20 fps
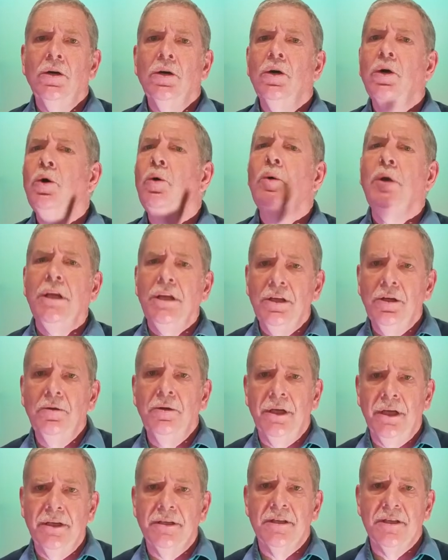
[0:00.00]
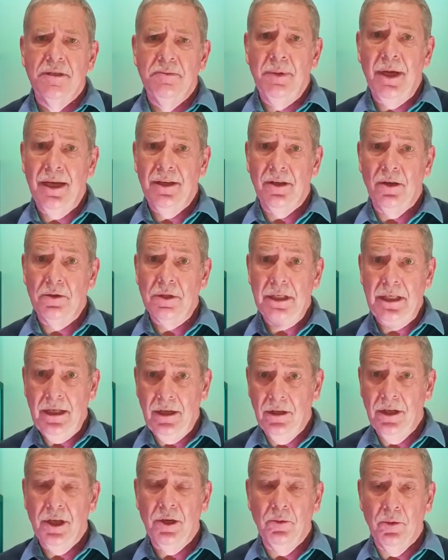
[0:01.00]
Who do you need to speak those
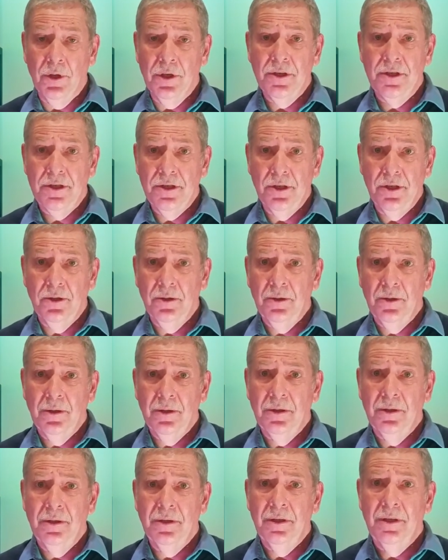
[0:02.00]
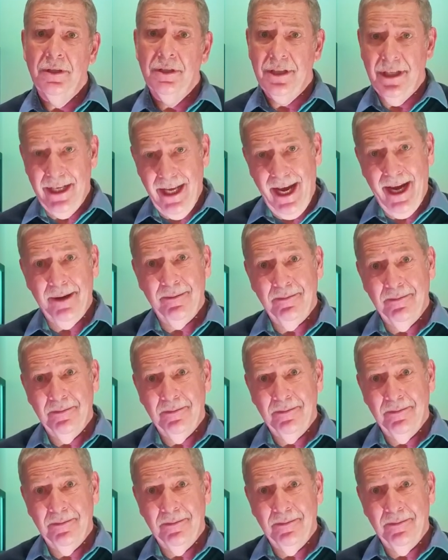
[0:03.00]
healing words to today?